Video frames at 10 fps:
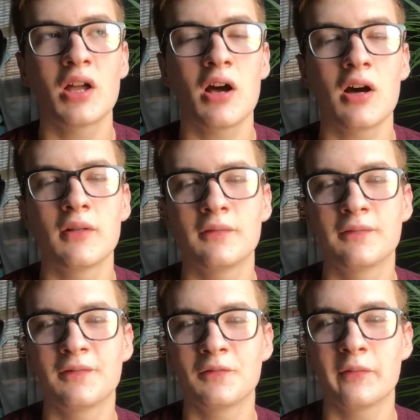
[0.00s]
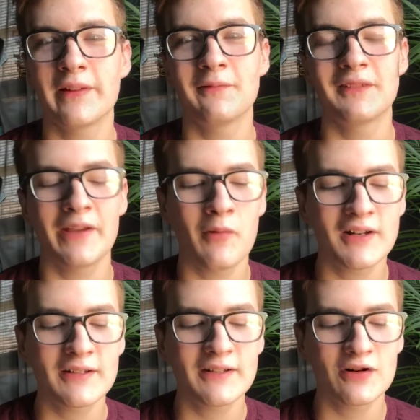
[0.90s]
of we they
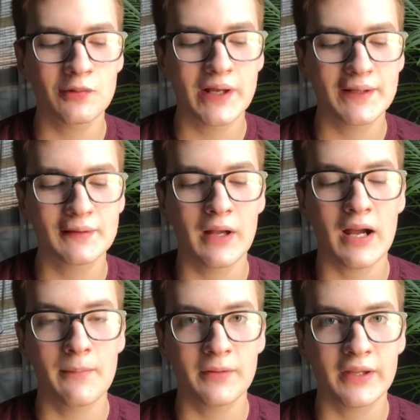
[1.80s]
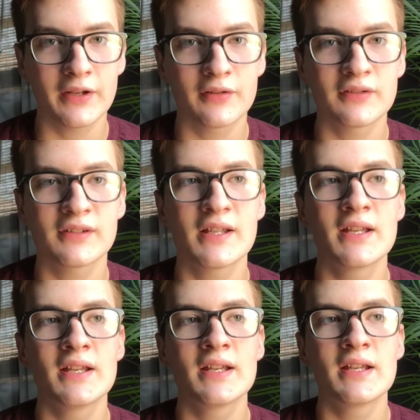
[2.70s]
wanted me to wait a couple years
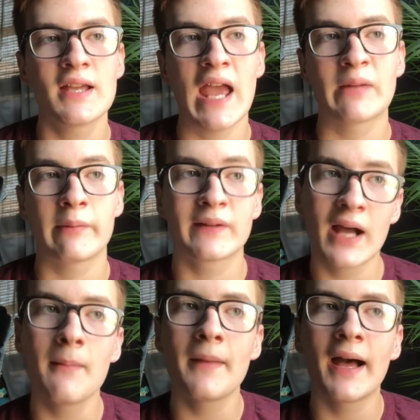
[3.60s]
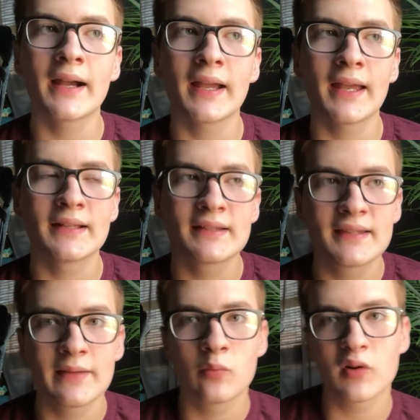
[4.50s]
and we would come back and if
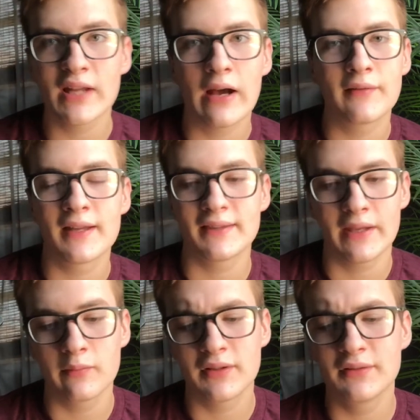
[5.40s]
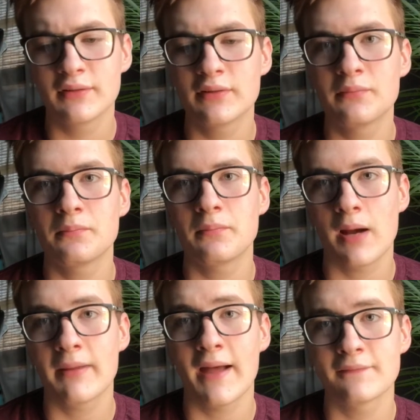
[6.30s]
they weren't out yet they would
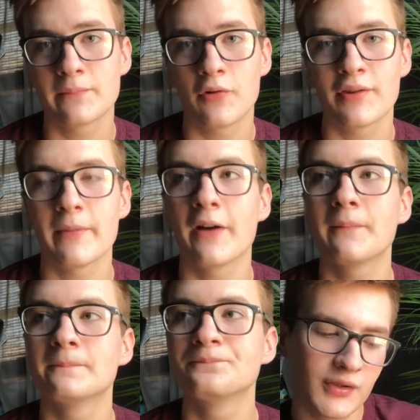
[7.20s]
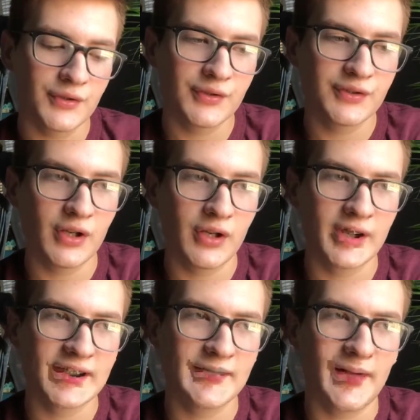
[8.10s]
probably have to pull them out. So
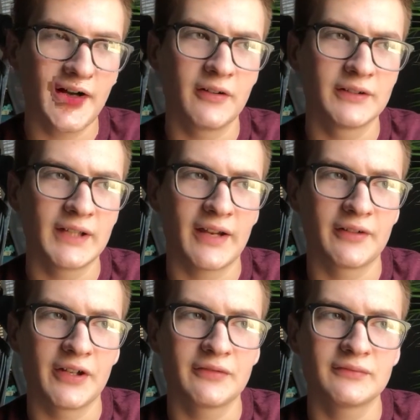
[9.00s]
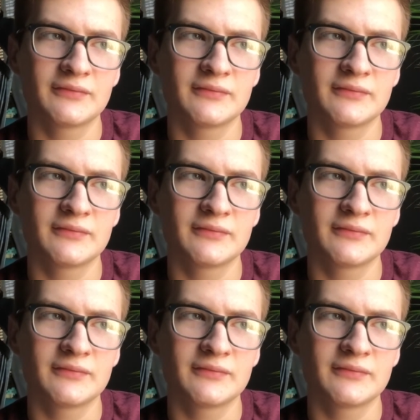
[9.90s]
it's about, I don't know,